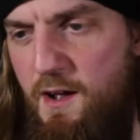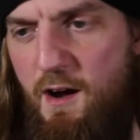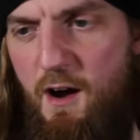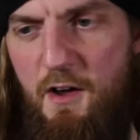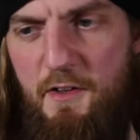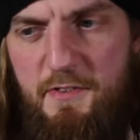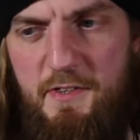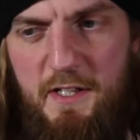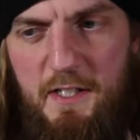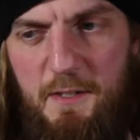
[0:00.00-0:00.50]

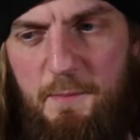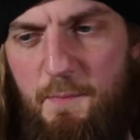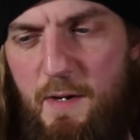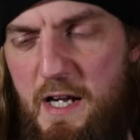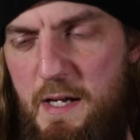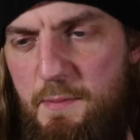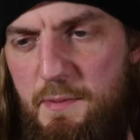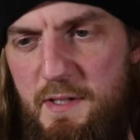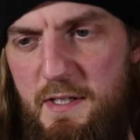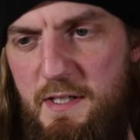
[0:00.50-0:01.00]
I think
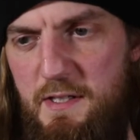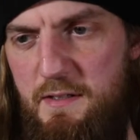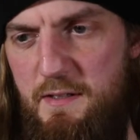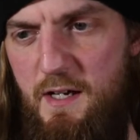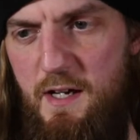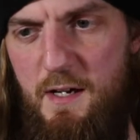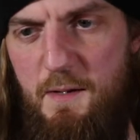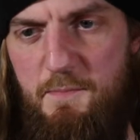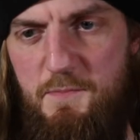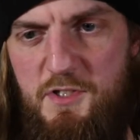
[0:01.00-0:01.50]
maybe
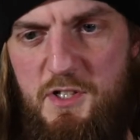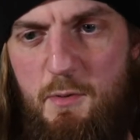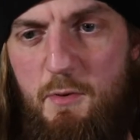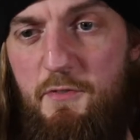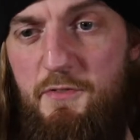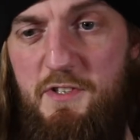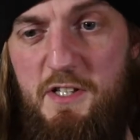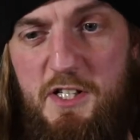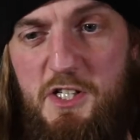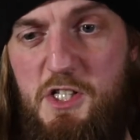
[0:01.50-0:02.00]
some
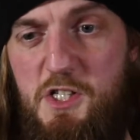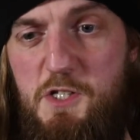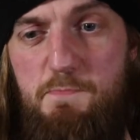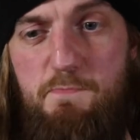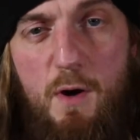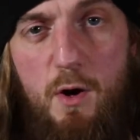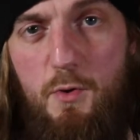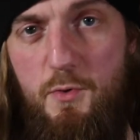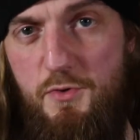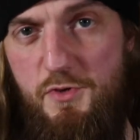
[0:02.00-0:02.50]
of the
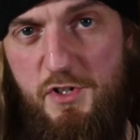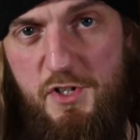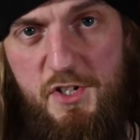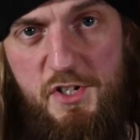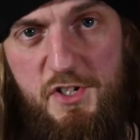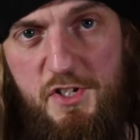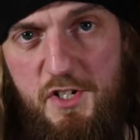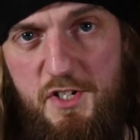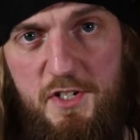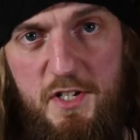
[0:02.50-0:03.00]

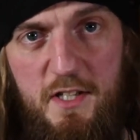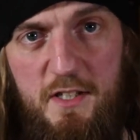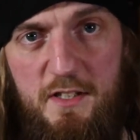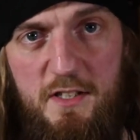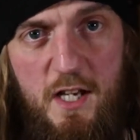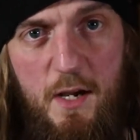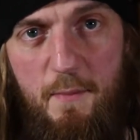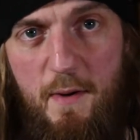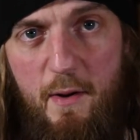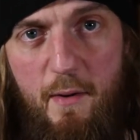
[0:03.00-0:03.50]
exposures just didn't
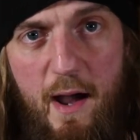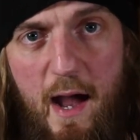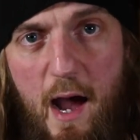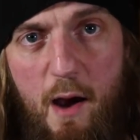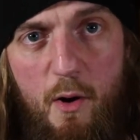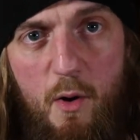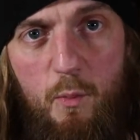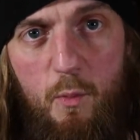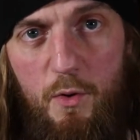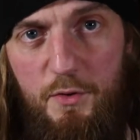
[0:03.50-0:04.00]
come out how
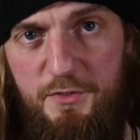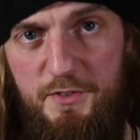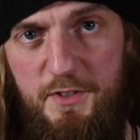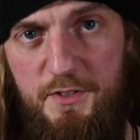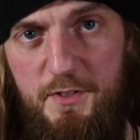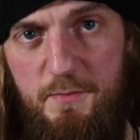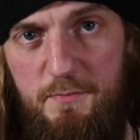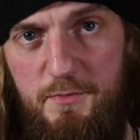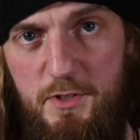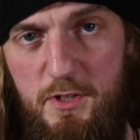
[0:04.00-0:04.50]
I wanted
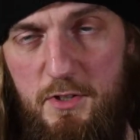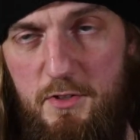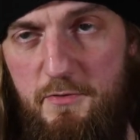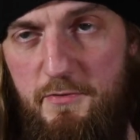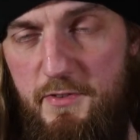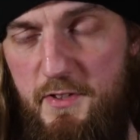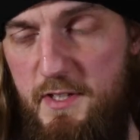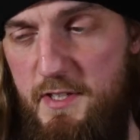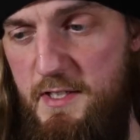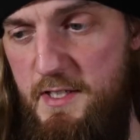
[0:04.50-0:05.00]
them to
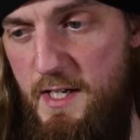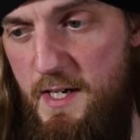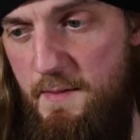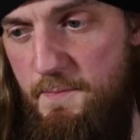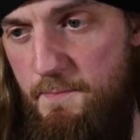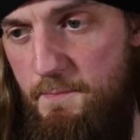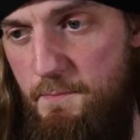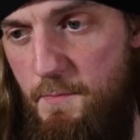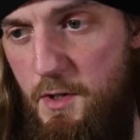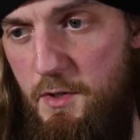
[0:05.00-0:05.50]
for the
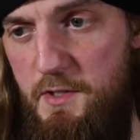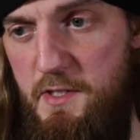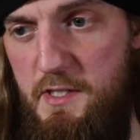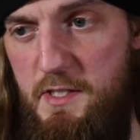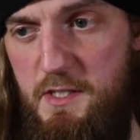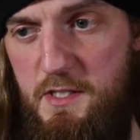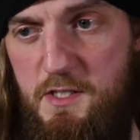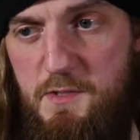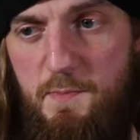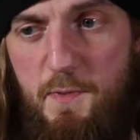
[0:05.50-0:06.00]

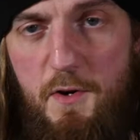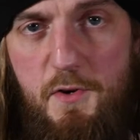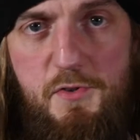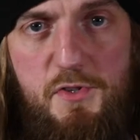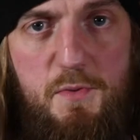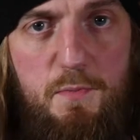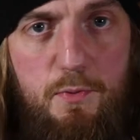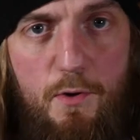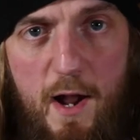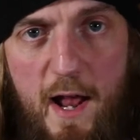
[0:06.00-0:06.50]

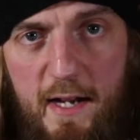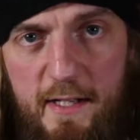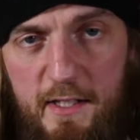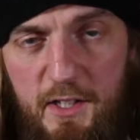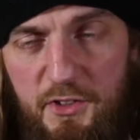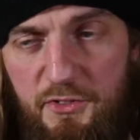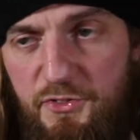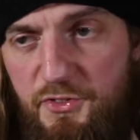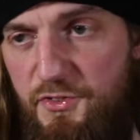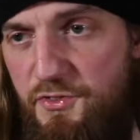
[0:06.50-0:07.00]
multi-exposure
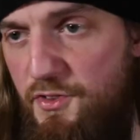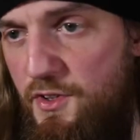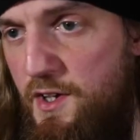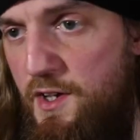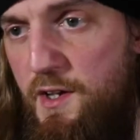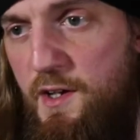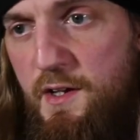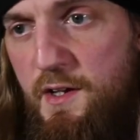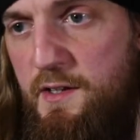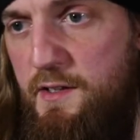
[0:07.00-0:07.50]
brackets.
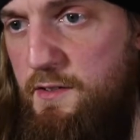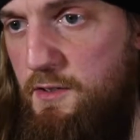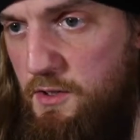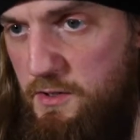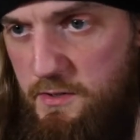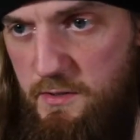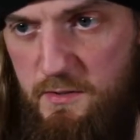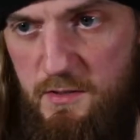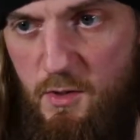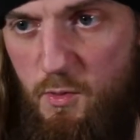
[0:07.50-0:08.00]

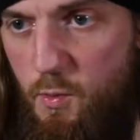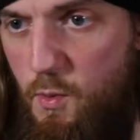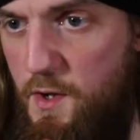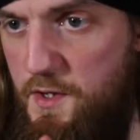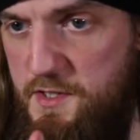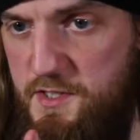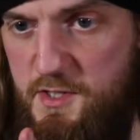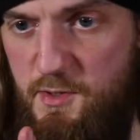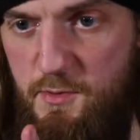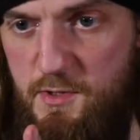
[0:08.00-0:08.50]
Like the
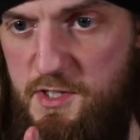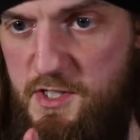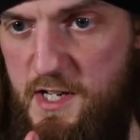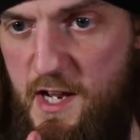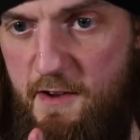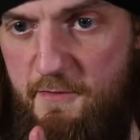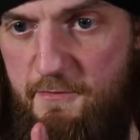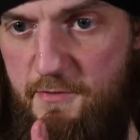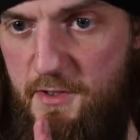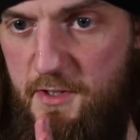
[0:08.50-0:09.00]
ones that were
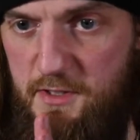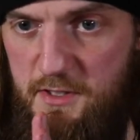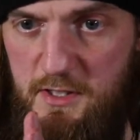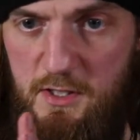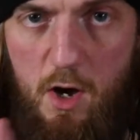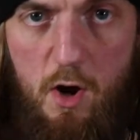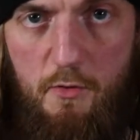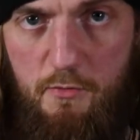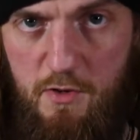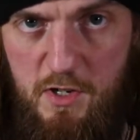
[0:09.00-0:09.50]
set for like the
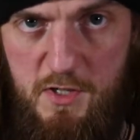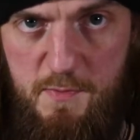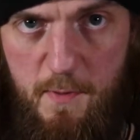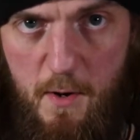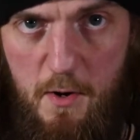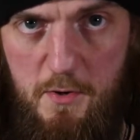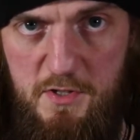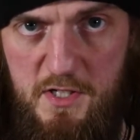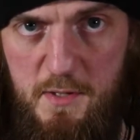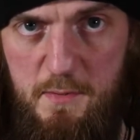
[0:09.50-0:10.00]

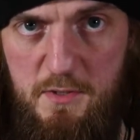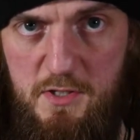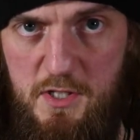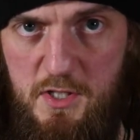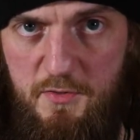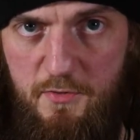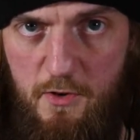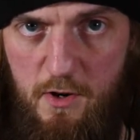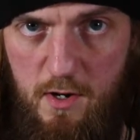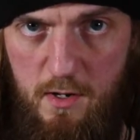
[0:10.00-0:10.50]
overexposed
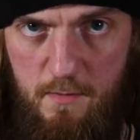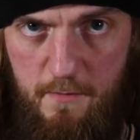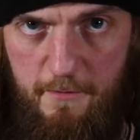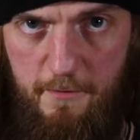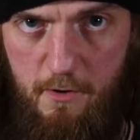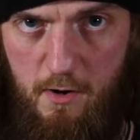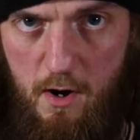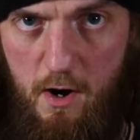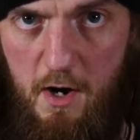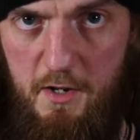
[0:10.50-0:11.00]
images for
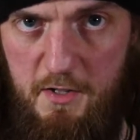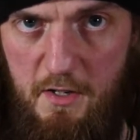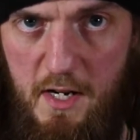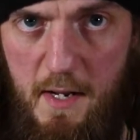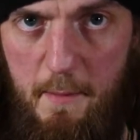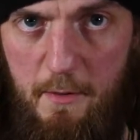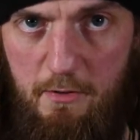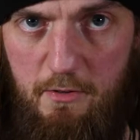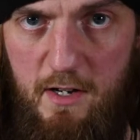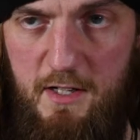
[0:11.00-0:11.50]
a high
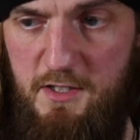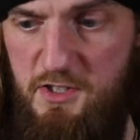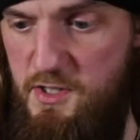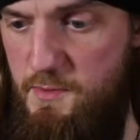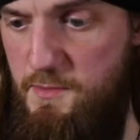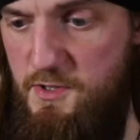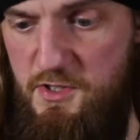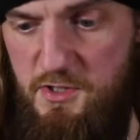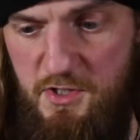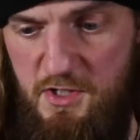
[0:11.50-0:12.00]
dynamic range
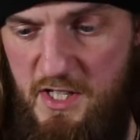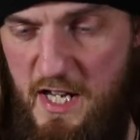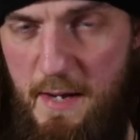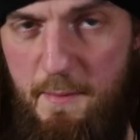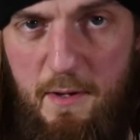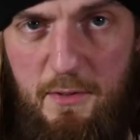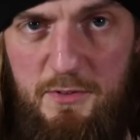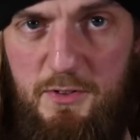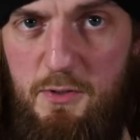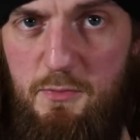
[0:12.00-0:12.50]
image just
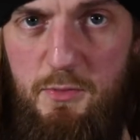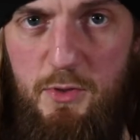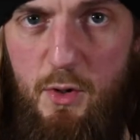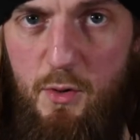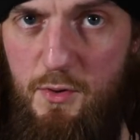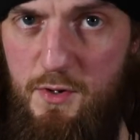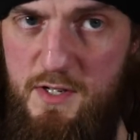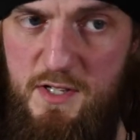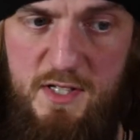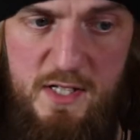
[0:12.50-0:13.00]
came out too
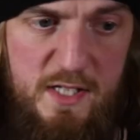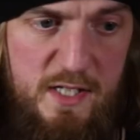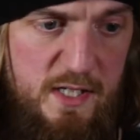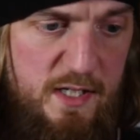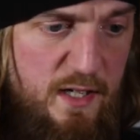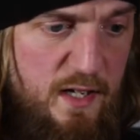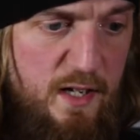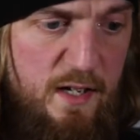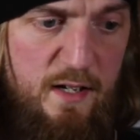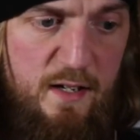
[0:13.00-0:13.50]

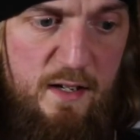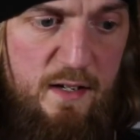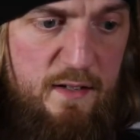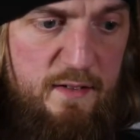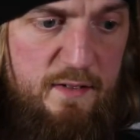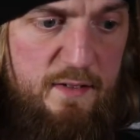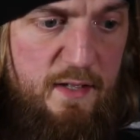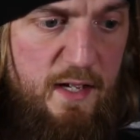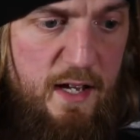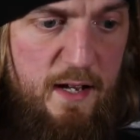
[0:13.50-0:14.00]
noisy.
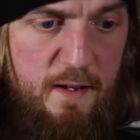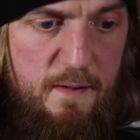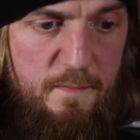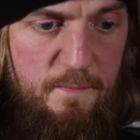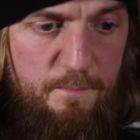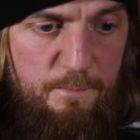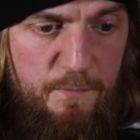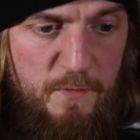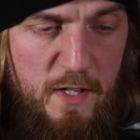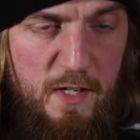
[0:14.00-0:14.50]

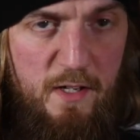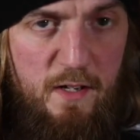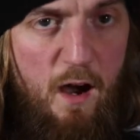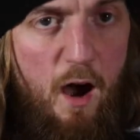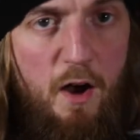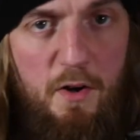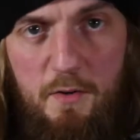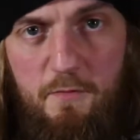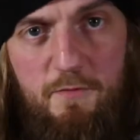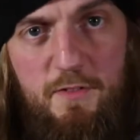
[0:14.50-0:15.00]

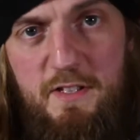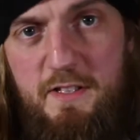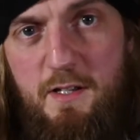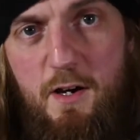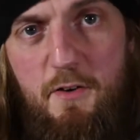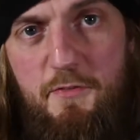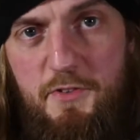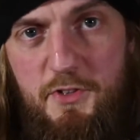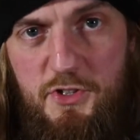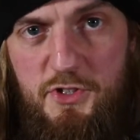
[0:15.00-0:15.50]
I don't really
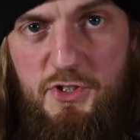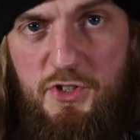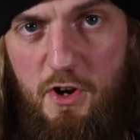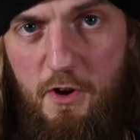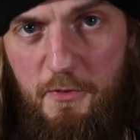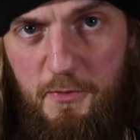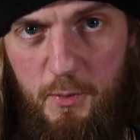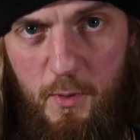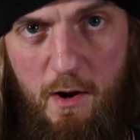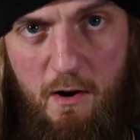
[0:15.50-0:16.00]
know if the
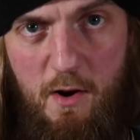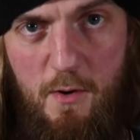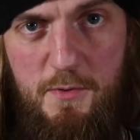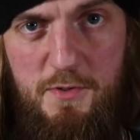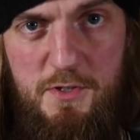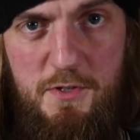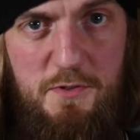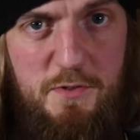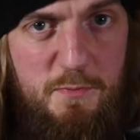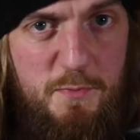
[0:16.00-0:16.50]
software I
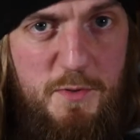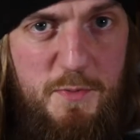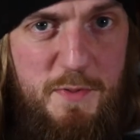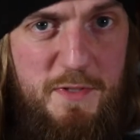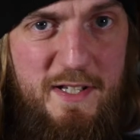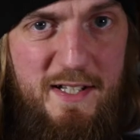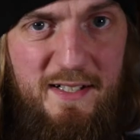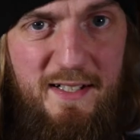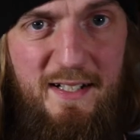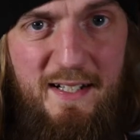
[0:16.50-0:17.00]
was using was
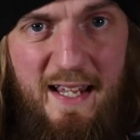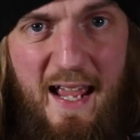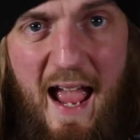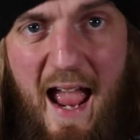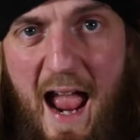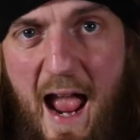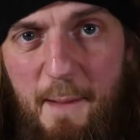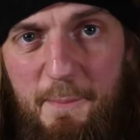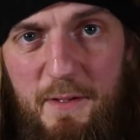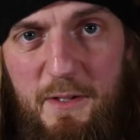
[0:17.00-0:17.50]
particularly
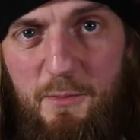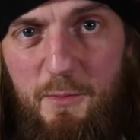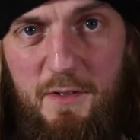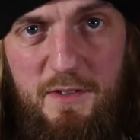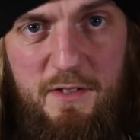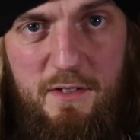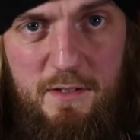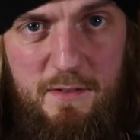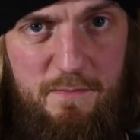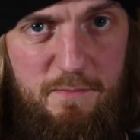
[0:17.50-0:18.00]
happy
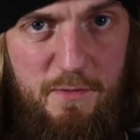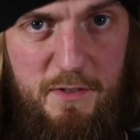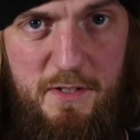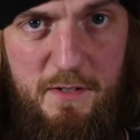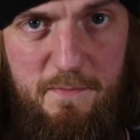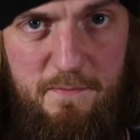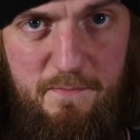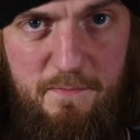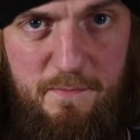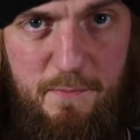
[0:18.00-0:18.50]
with
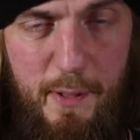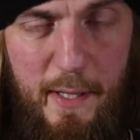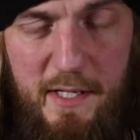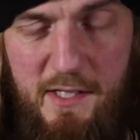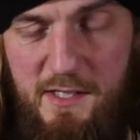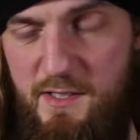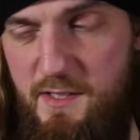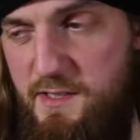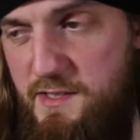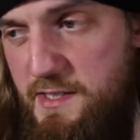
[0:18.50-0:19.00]
the
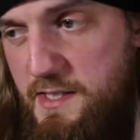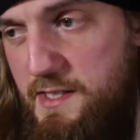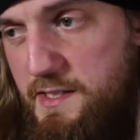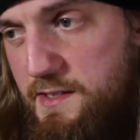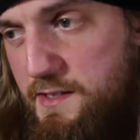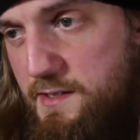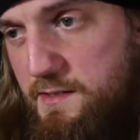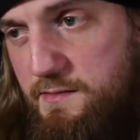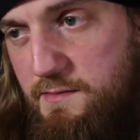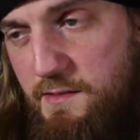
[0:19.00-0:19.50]
pictures
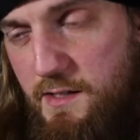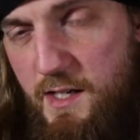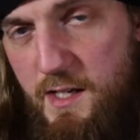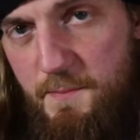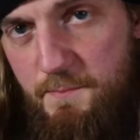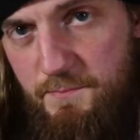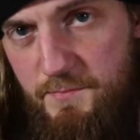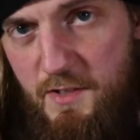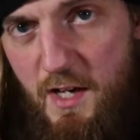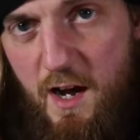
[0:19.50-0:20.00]
either.
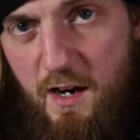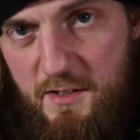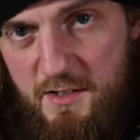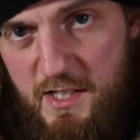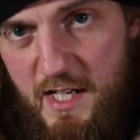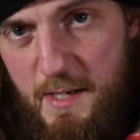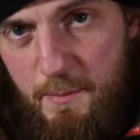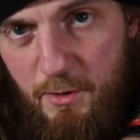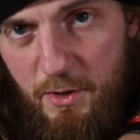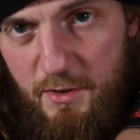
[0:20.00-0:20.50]

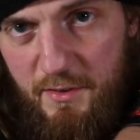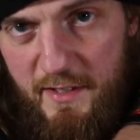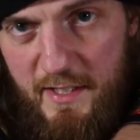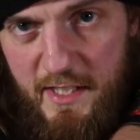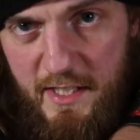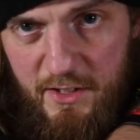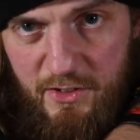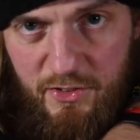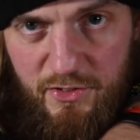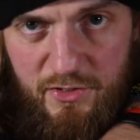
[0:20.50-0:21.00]
Darktable on
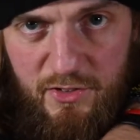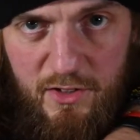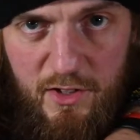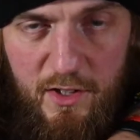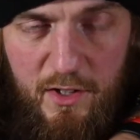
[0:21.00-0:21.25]
Linux.